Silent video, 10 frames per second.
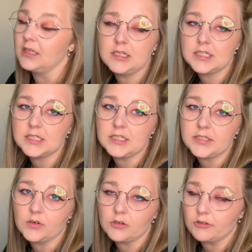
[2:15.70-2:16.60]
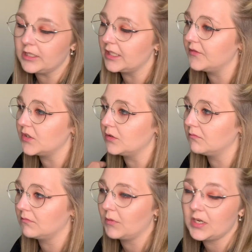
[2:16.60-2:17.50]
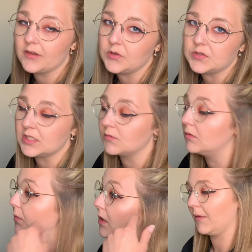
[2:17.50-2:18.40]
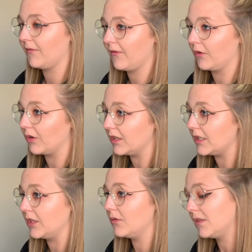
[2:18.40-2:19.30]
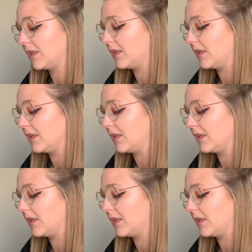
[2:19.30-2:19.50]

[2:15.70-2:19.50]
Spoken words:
And this is the default grid it gives you. I never use this one because my favorite grid to use